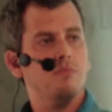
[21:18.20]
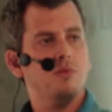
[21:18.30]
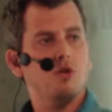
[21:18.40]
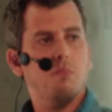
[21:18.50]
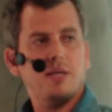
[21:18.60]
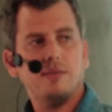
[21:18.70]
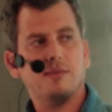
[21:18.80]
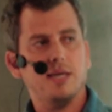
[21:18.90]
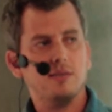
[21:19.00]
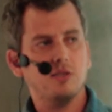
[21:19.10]
Somebody
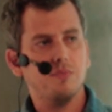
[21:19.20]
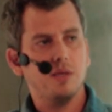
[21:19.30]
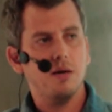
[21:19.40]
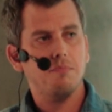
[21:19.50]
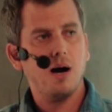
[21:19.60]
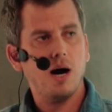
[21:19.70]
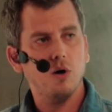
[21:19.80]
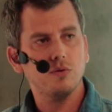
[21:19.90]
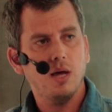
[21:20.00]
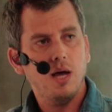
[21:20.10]
said something
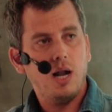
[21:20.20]
about